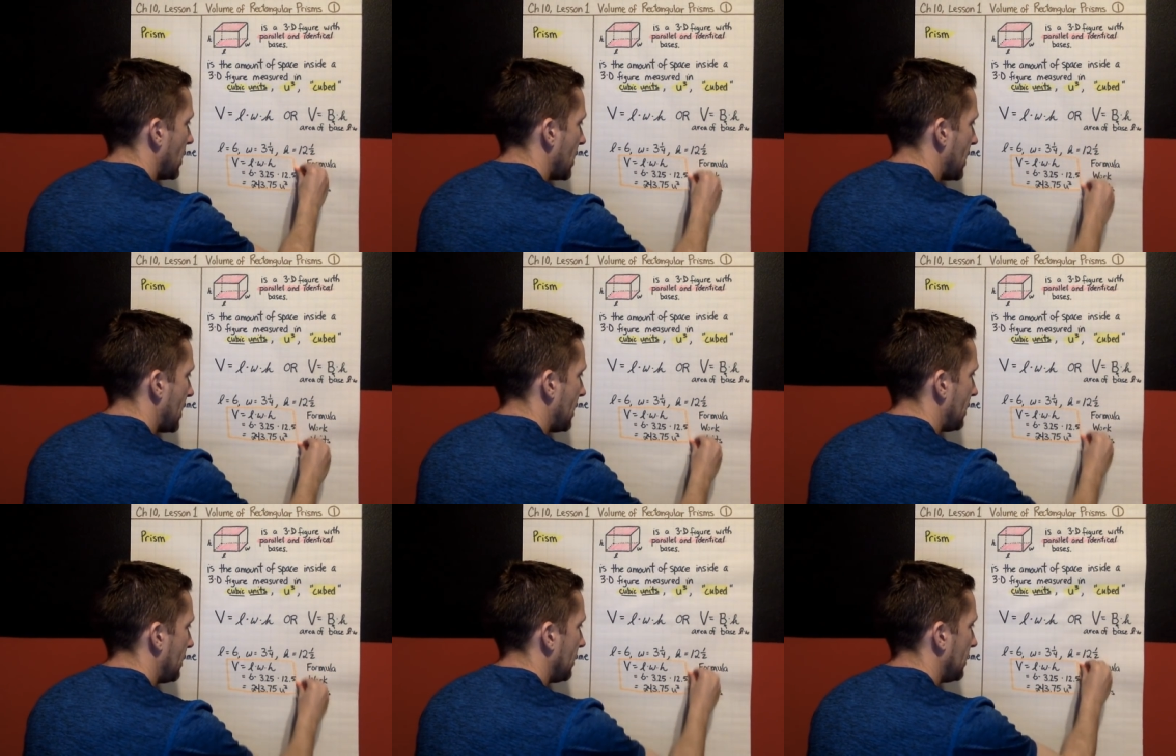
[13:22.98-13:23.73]

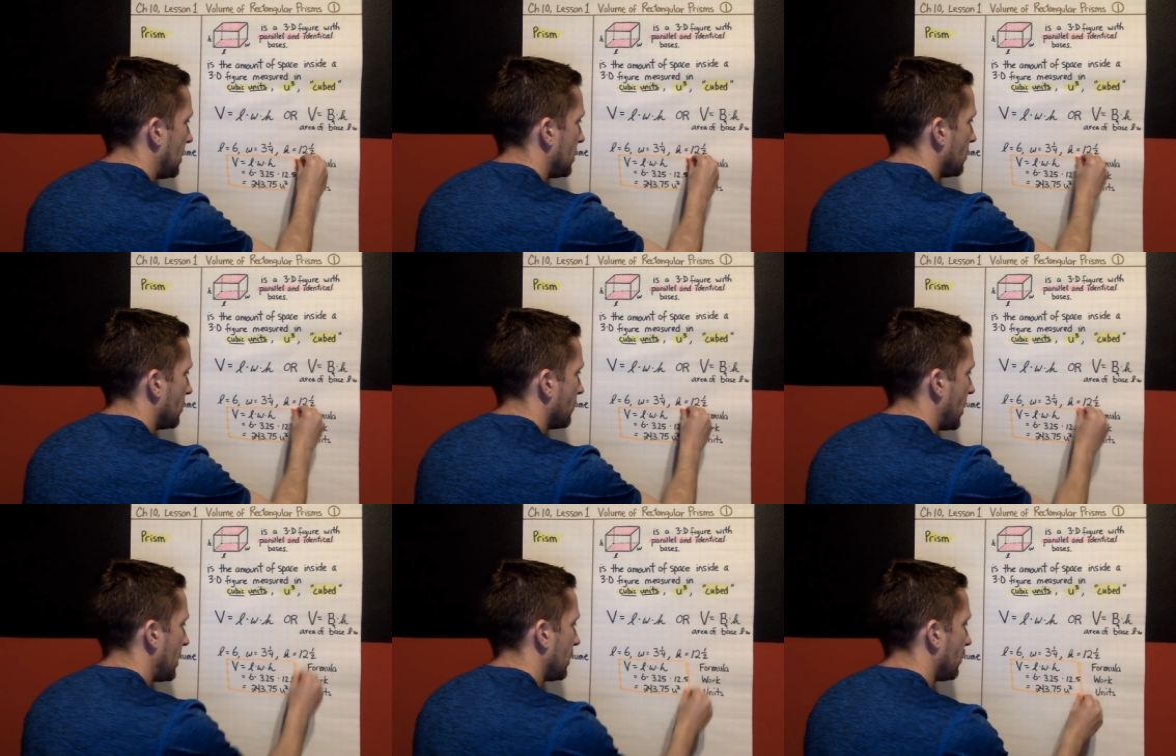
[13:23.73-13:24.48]
and then you're
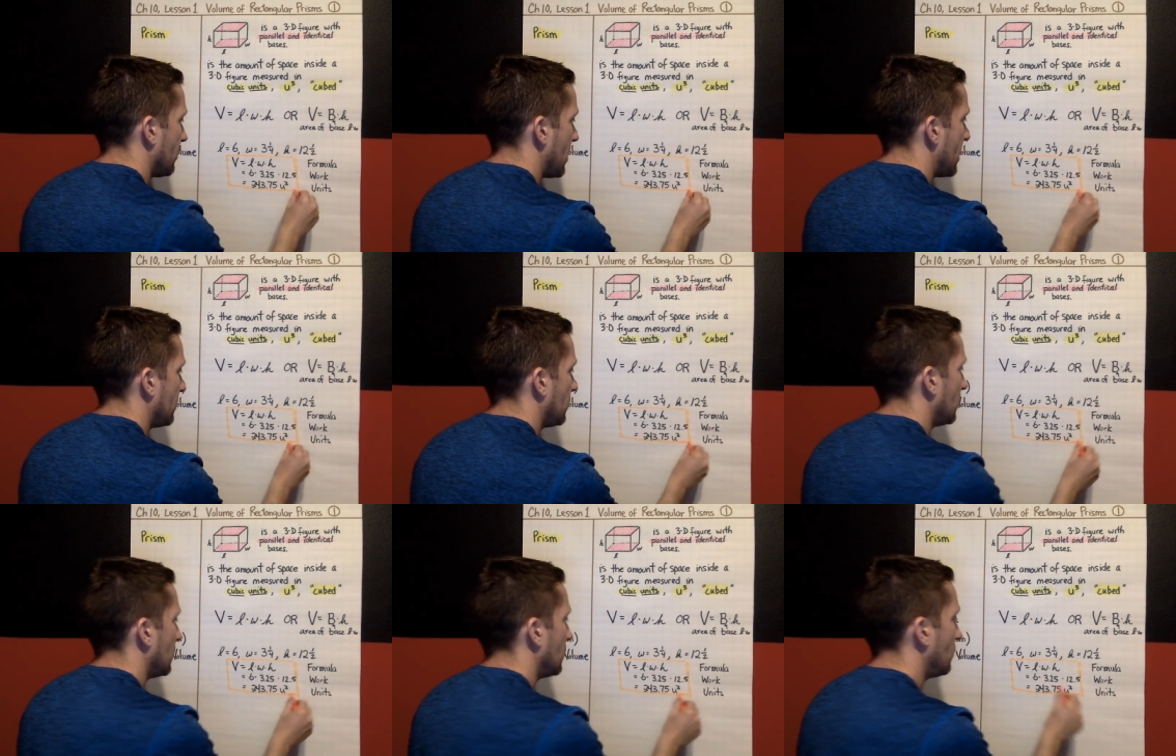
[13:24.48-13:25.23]
writing your
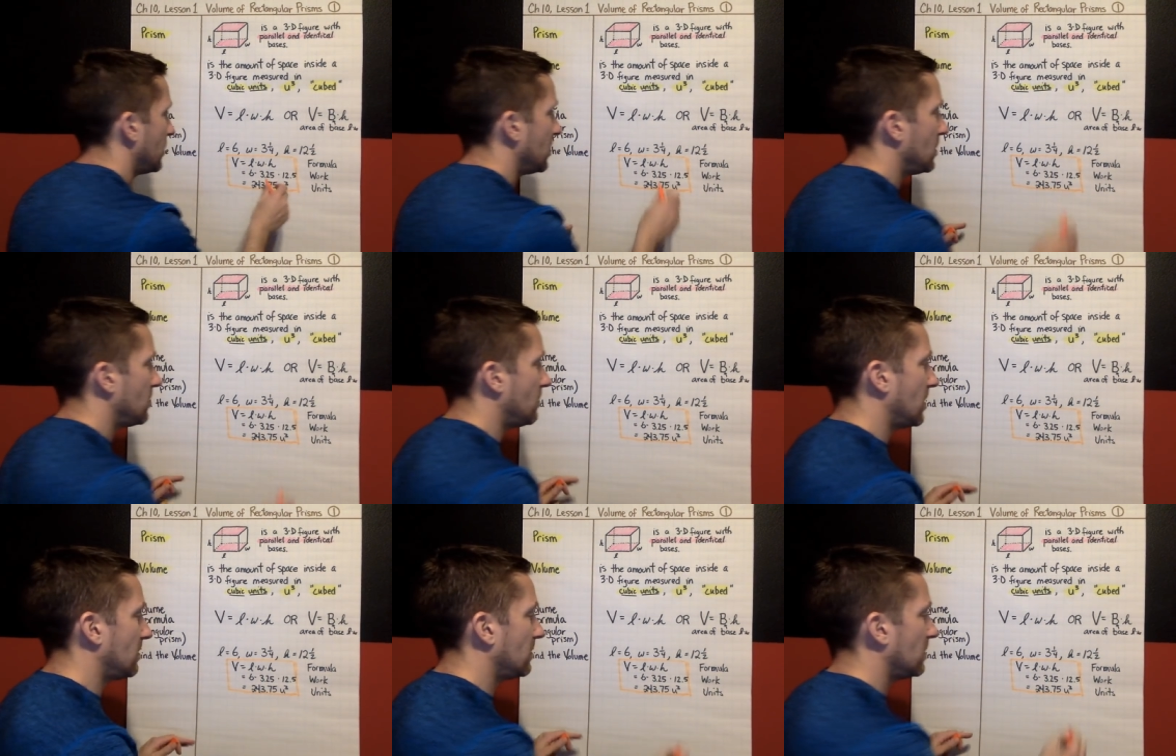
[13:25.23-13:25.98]
answer with the
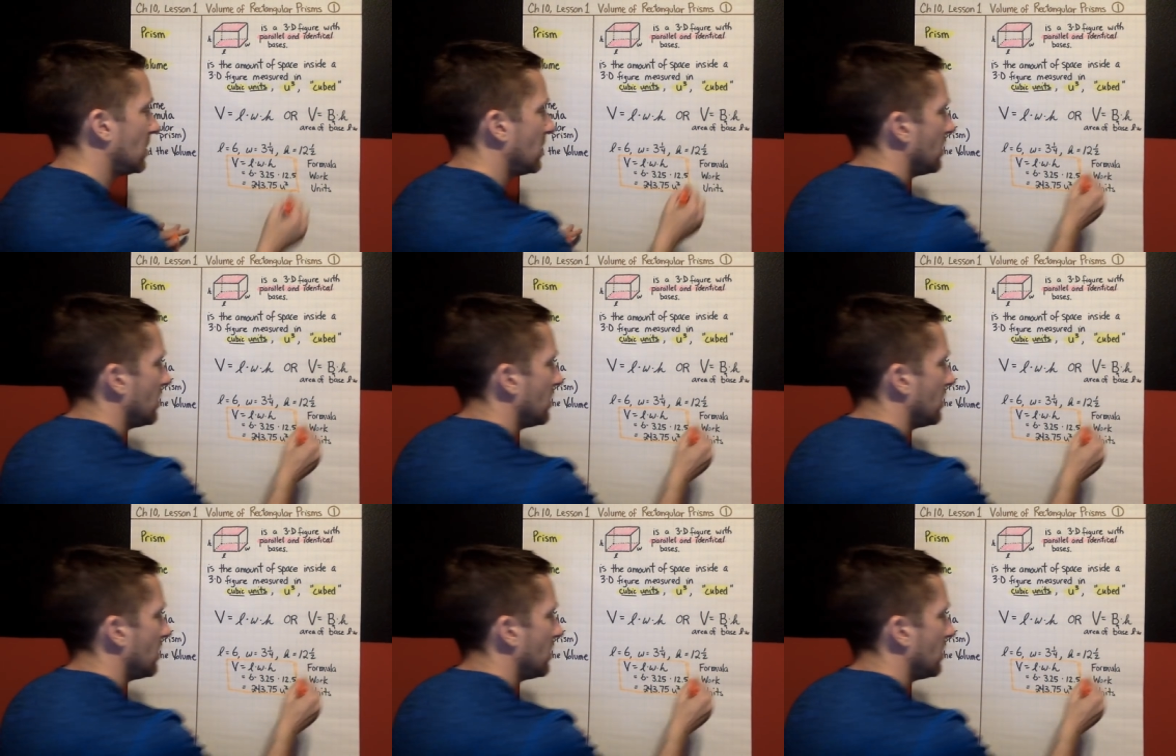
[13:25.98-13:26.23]
units.